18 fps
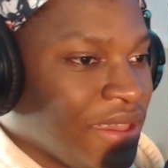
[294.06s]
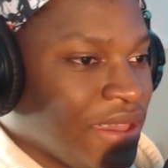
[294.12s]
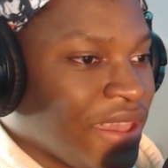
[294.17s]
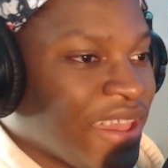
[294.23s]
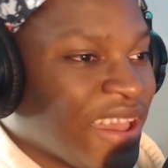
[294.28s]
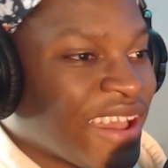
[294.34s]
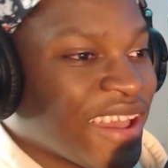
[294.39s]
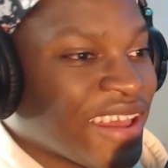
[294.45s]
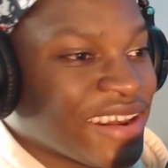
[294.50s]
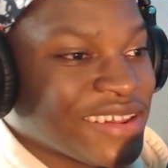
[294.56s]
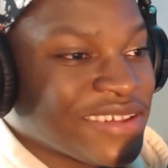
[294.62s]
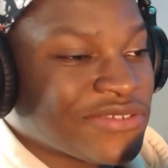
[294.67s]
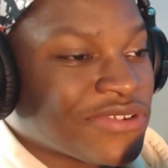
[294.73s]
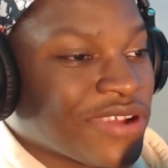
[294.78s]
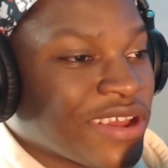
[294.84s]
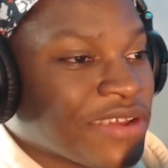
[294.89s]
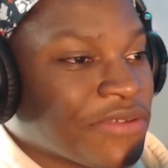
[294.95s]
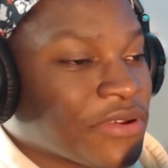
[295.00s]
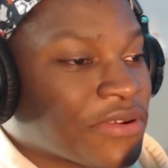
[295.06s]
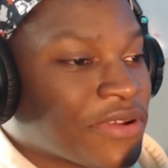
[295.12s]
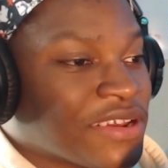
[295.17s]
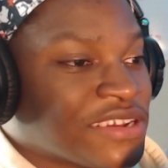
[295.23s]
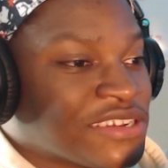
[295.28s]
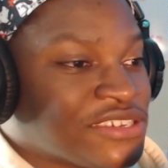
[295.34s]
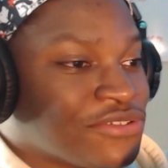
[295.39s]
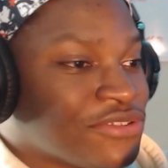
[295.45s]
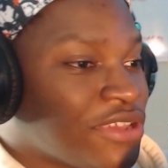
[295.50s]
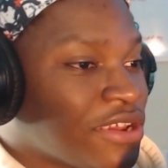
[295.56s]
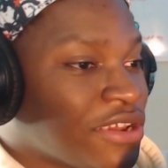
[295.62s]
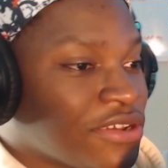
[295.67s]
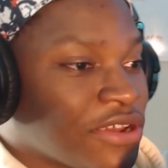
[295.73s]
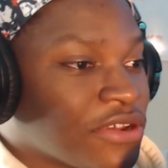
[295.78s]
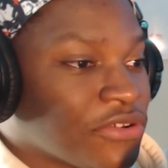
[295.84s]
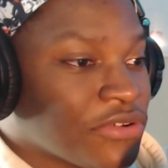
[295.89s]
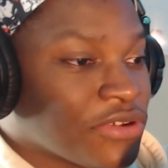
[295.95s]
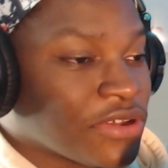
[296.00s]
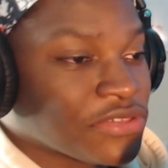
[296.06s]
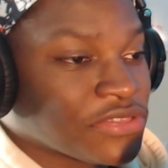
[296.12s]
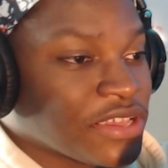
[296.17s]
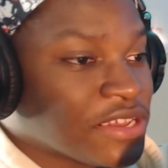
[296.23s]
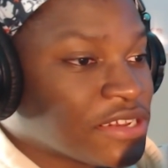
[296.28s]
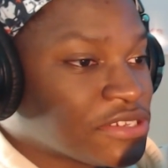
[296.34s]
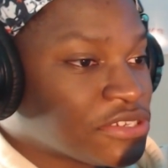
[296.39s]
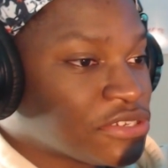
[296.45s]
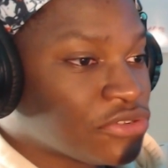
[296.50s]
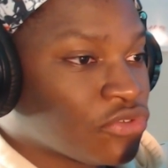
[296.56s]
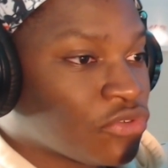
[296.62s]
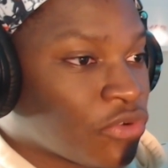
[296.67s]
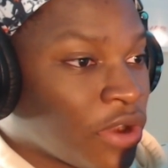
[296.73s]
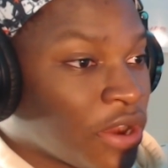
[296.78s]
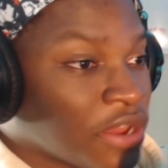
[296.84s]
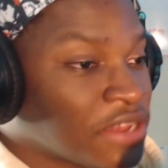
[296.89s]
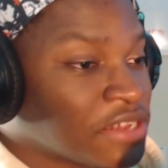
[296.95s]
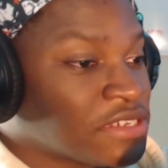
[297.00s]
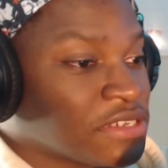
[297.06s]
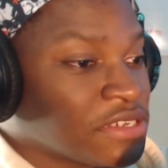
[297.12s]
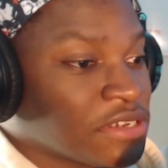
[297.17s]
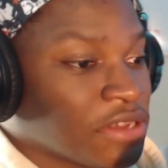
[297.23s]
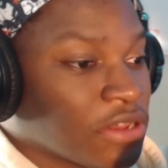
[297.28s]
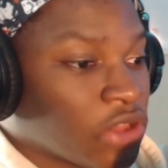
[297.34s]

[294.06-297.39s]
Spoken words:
I didn't credit when credit's due. They're doing their thing too, Gruss,